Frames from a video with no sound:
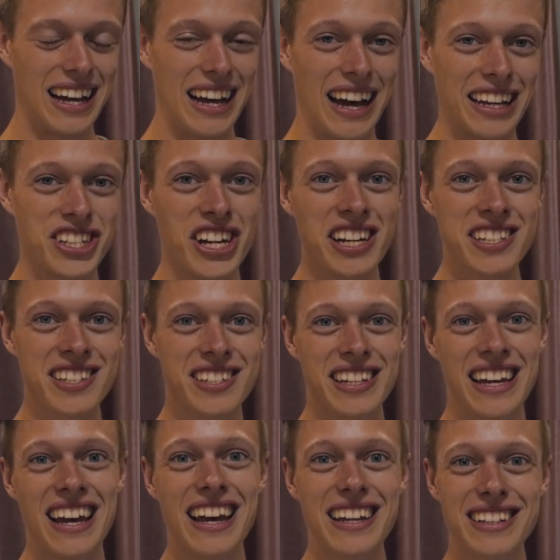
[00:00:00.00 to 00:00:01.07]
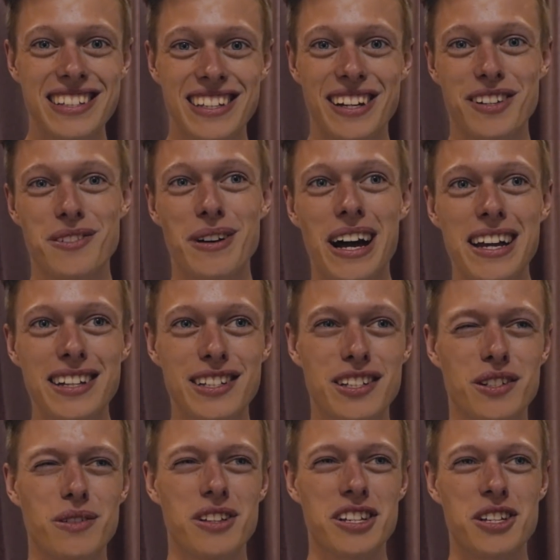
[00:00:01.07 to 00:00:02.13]
I just had a ride
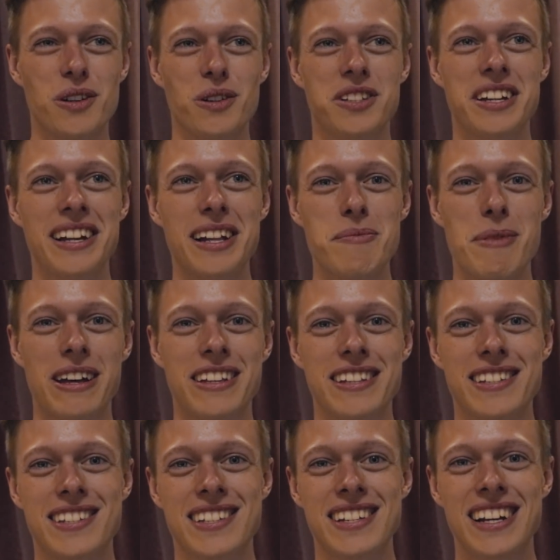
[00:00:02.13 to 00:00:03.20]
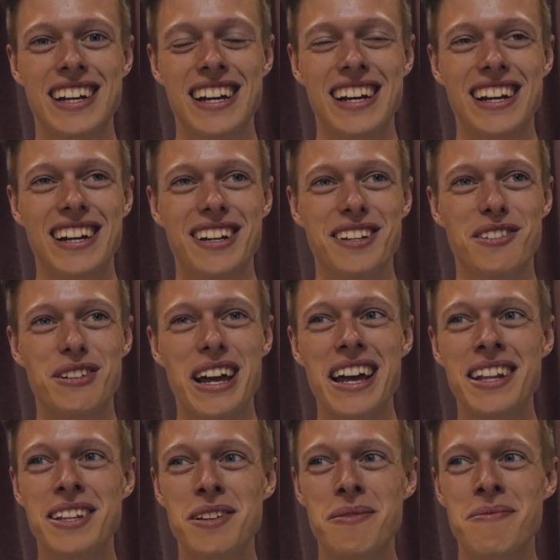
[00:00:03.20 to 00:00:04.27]
to this hotel by this
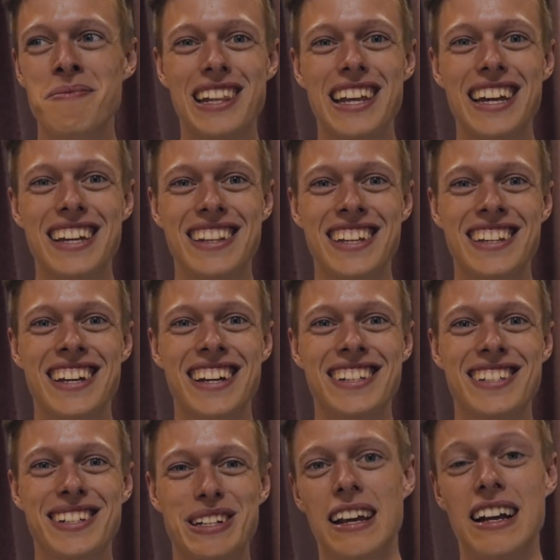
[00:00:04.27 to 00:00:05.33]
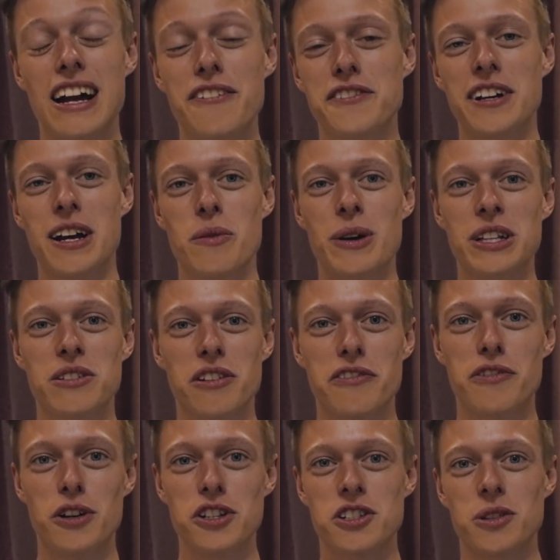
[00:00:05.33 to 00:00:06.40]
random lady that, like, after I went to the
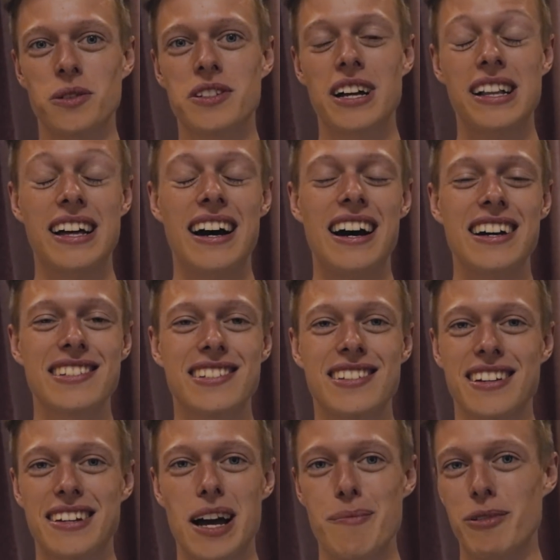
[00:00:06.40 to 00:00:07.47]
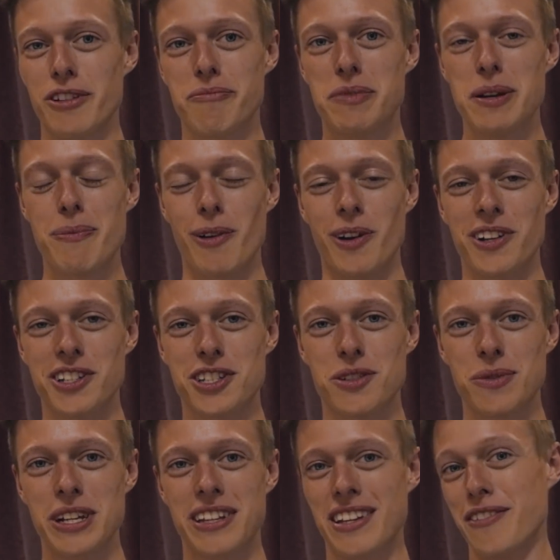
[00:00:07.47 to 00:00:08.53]
first hotel, I asked a couple of people on the
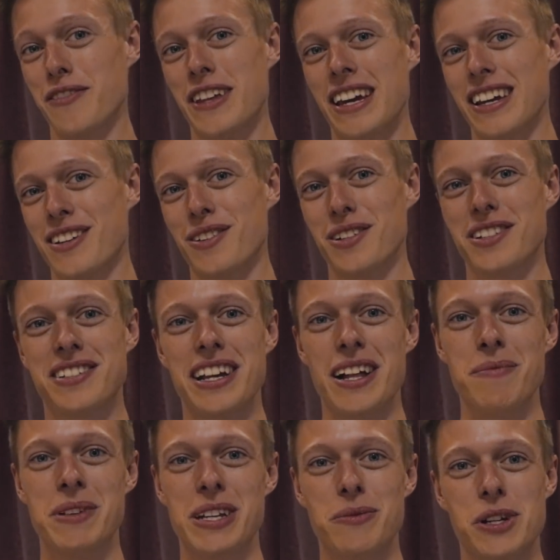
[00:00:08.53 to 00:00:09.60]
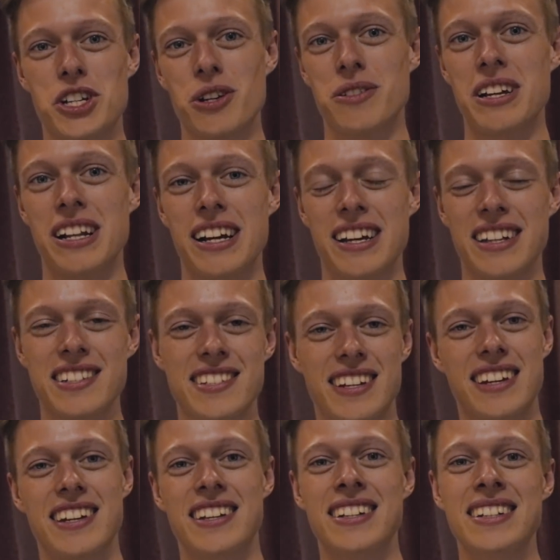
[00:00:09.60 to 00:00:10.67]
street if they could tell me which hotel I can
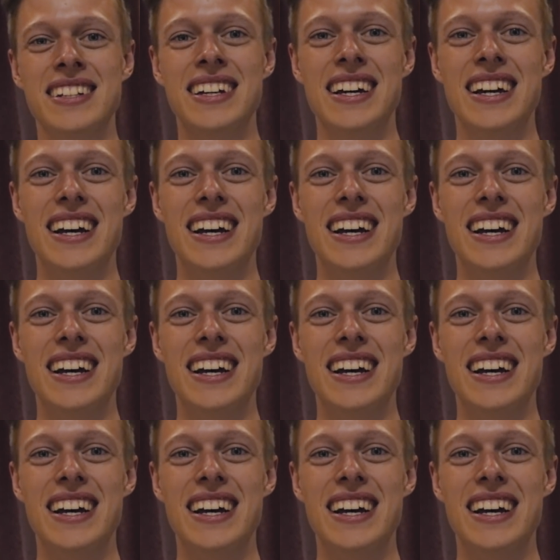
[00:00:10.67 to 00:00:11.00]
stay in.